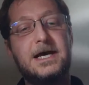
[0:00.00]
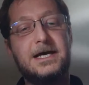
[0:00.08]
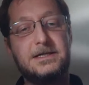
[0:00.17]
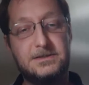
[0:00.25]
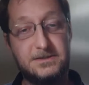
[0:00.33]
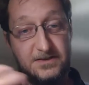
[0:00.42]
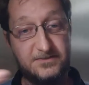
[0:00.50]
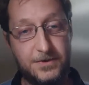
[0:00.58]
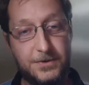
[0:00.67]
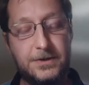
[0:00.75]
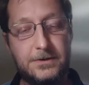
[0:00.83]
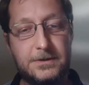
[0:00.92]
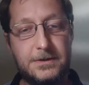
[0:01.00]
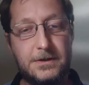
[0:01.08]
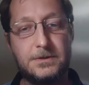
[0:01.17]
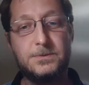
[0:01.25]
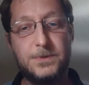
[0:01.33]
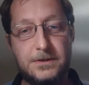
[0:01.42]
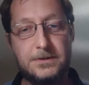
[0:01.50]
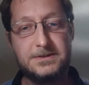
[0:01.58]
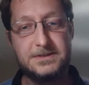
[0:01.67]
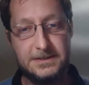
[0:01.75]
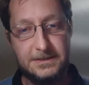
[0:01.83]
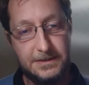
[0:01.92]
and very early on, we
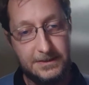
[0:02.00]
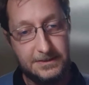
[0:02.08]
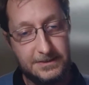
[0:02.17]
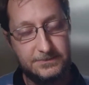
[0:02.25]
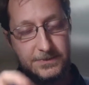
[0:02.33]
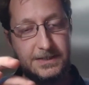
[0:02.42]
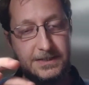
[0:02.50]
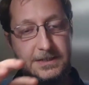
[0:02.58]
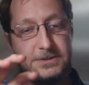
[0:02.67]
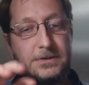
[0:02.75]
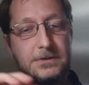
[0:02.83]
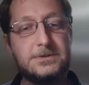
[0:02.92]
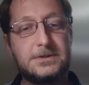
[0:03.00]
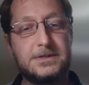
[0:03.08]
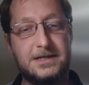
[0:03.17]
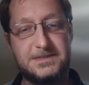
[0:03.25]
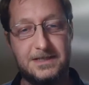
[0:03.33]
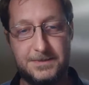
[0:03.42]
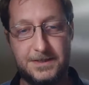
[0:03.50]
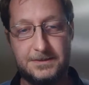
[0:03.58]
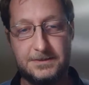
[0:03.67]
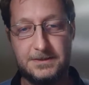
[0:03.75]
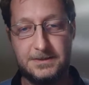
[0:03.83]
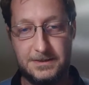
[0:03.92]
could see that this radiation also comes up
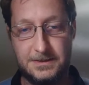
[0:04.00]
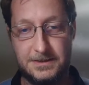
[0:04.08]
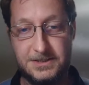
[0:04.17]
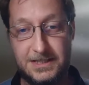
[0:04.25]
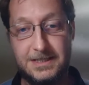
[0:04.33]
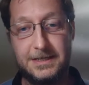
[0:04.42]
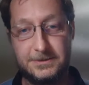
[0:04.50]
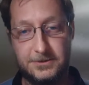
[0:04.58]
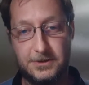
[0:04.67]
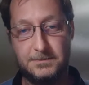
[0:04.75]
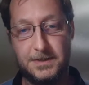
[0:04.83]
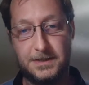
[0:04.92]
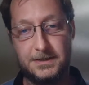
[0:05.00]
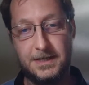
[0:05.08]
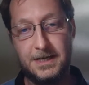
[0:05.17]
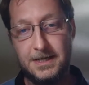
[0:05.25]
at a JET-like tokamak.